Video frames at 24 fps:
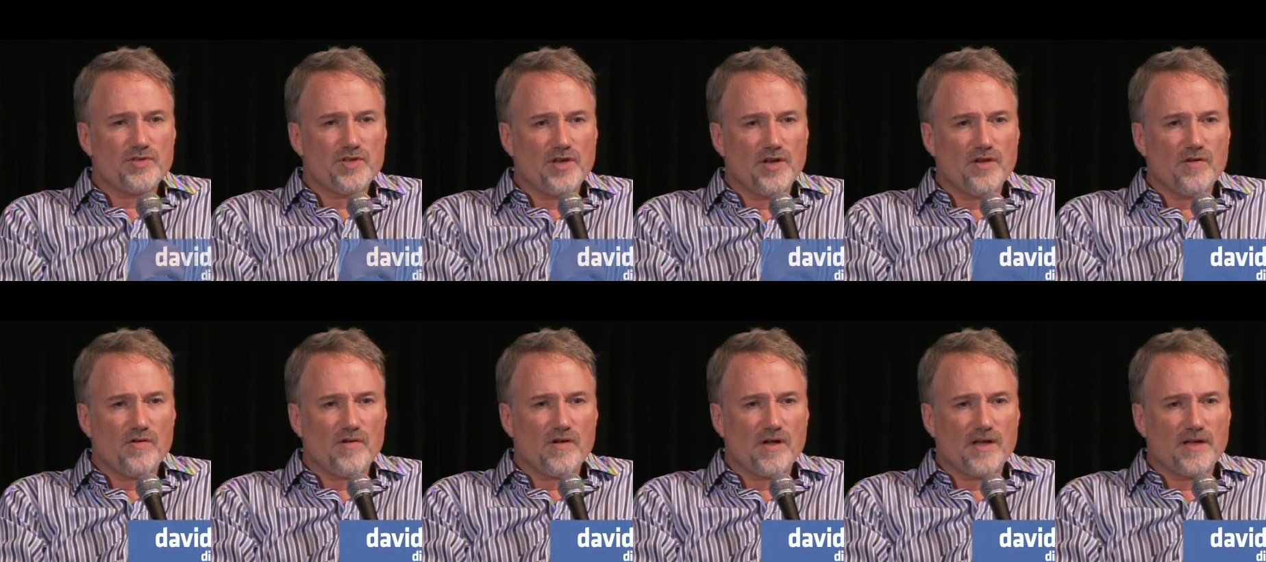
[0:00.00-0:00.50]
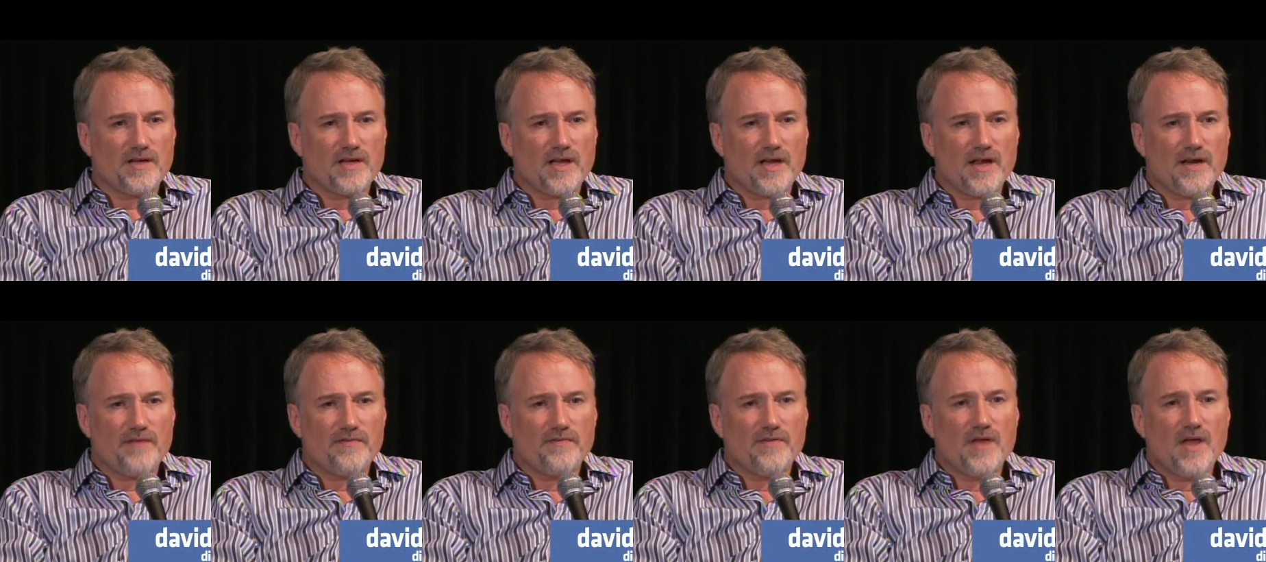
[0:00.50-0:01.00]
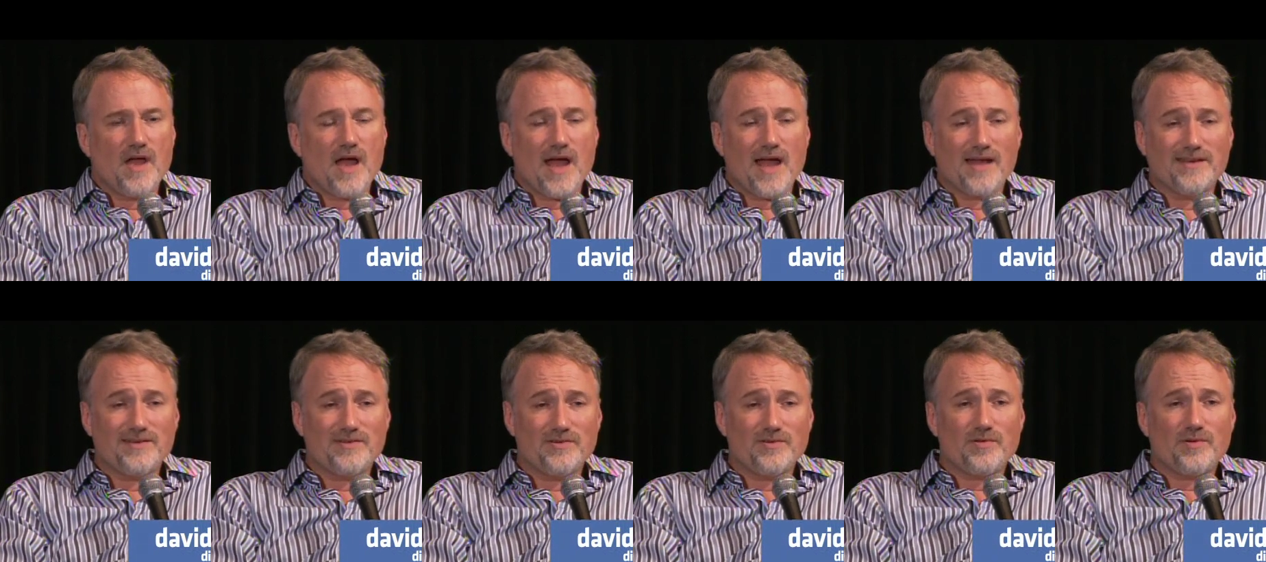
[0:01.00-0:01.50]
You know,
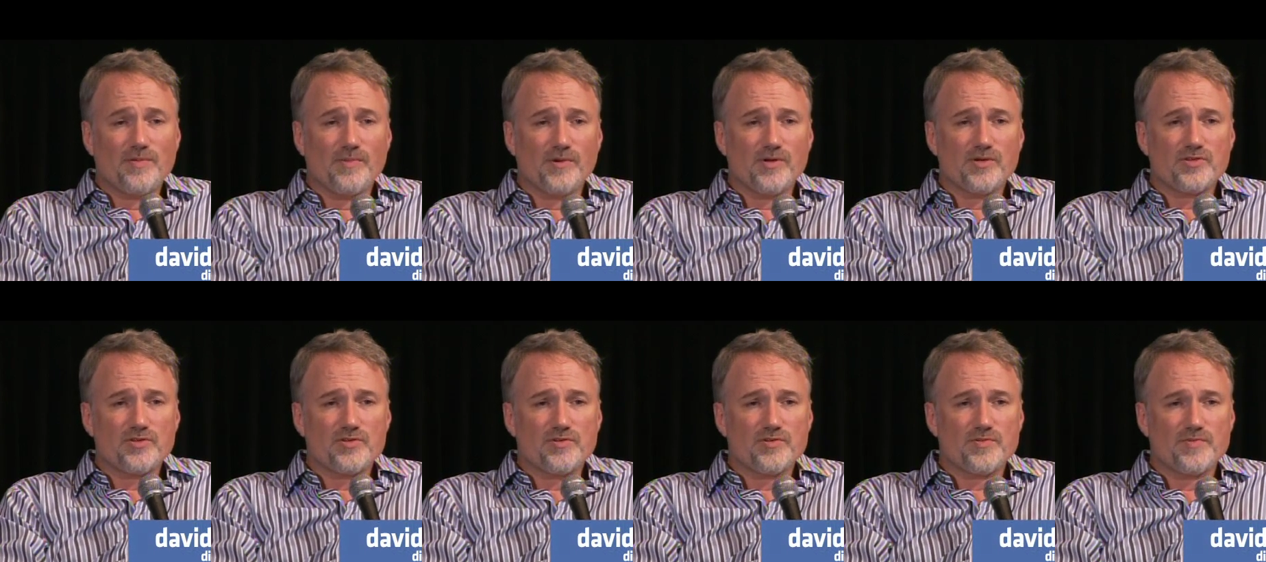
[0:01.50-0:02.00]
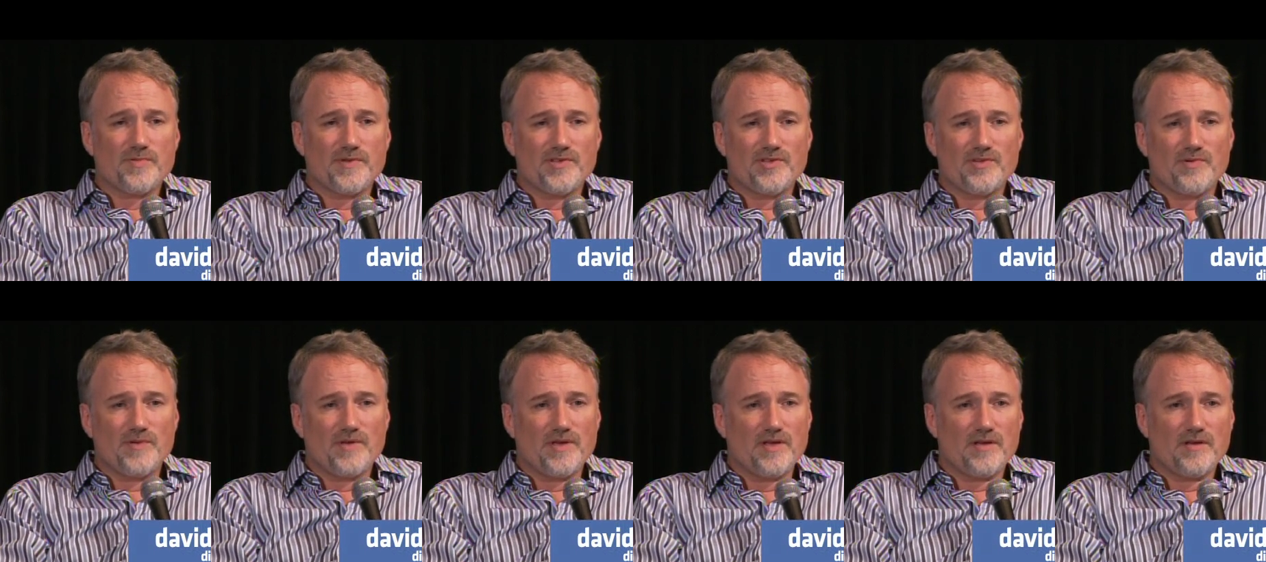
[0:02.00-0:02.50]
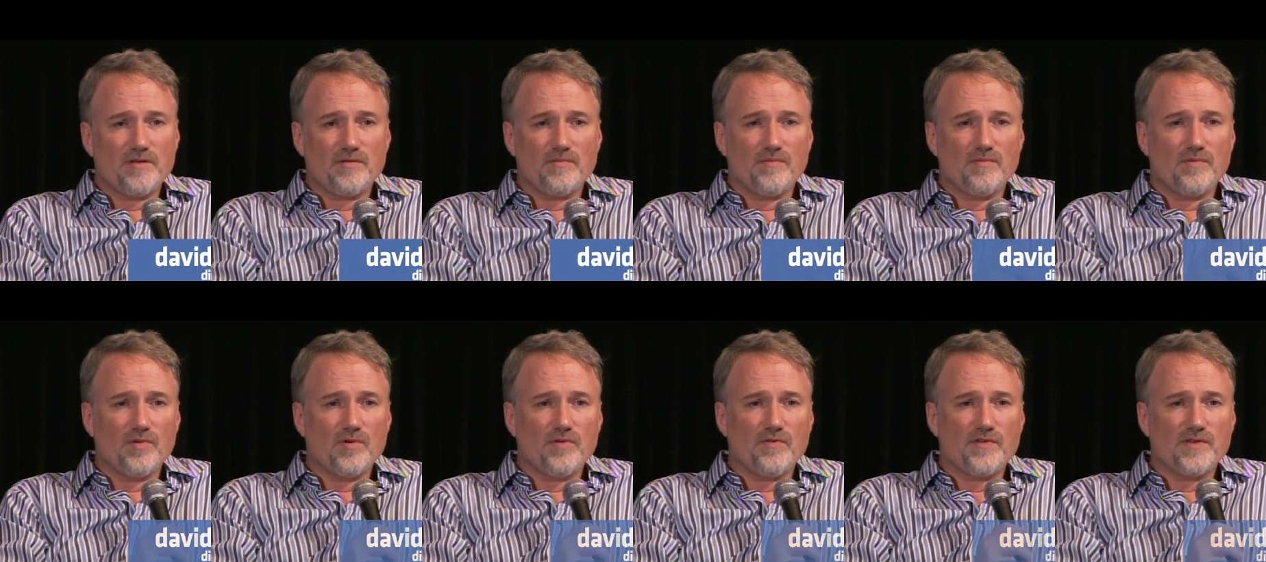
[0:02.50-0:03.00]
I do commercials between
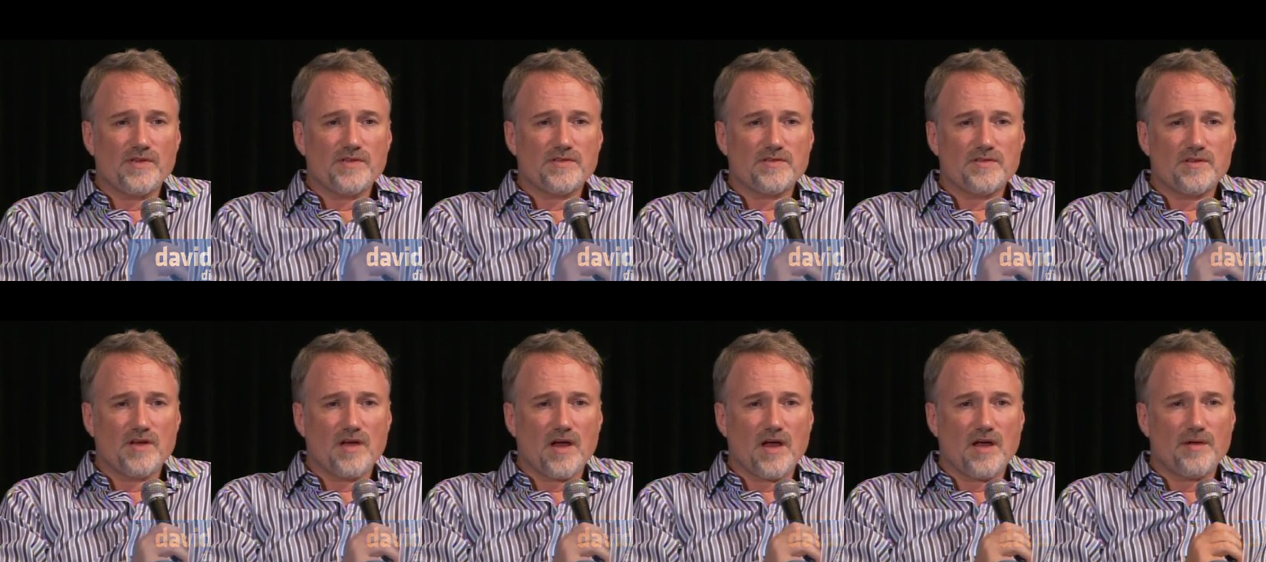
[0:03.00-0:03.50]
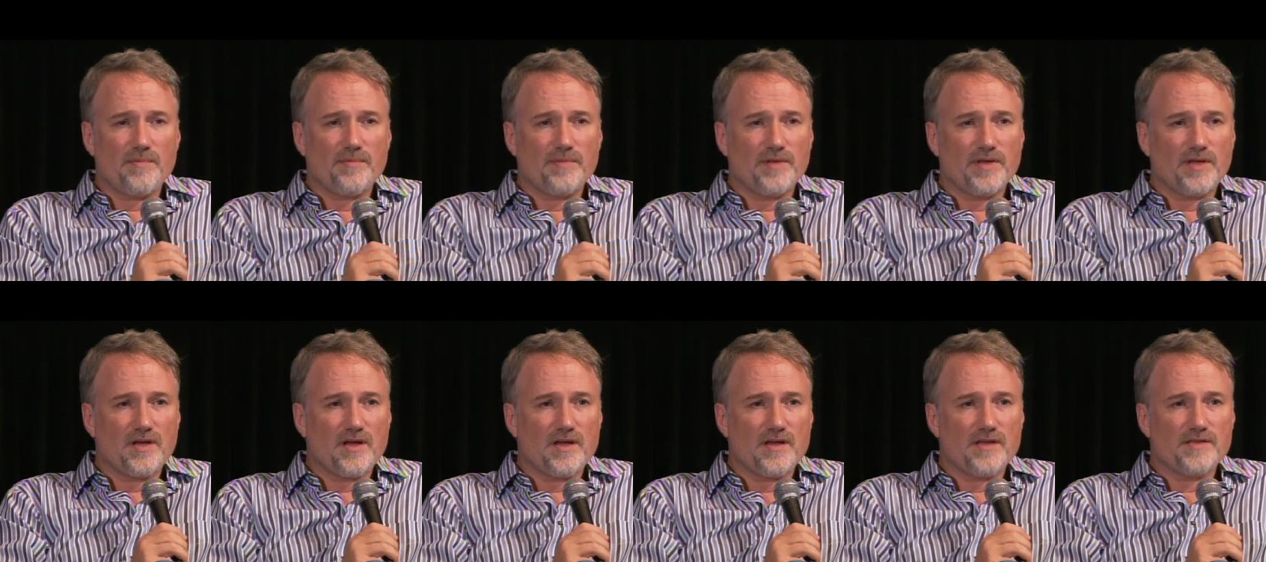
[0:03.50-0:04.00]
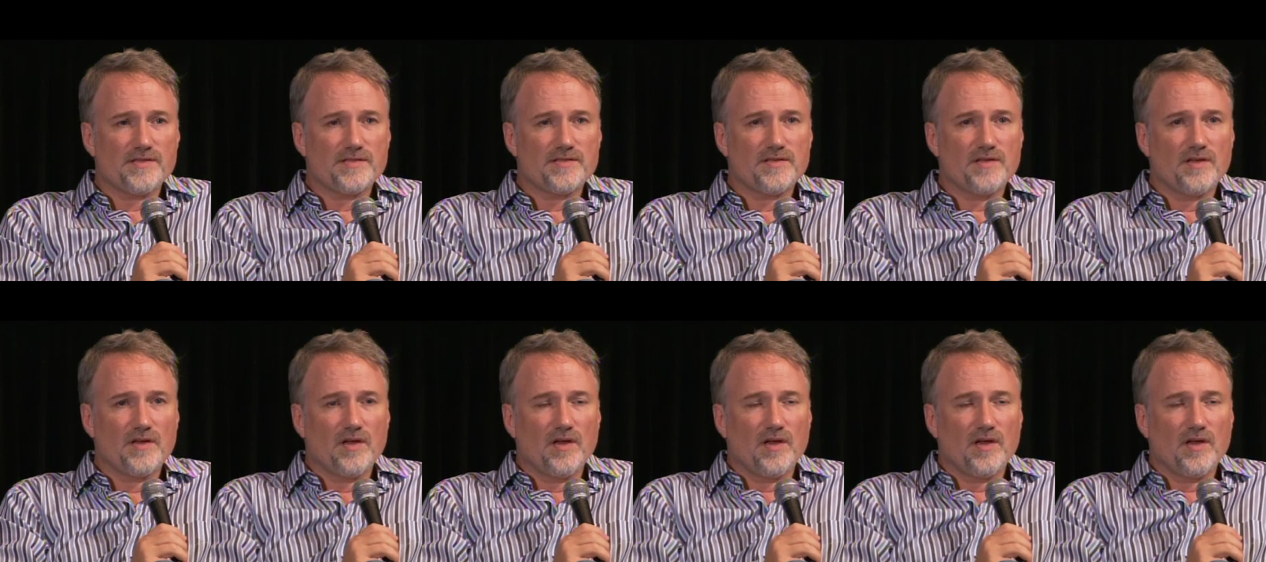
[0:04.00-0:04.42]
movies, not because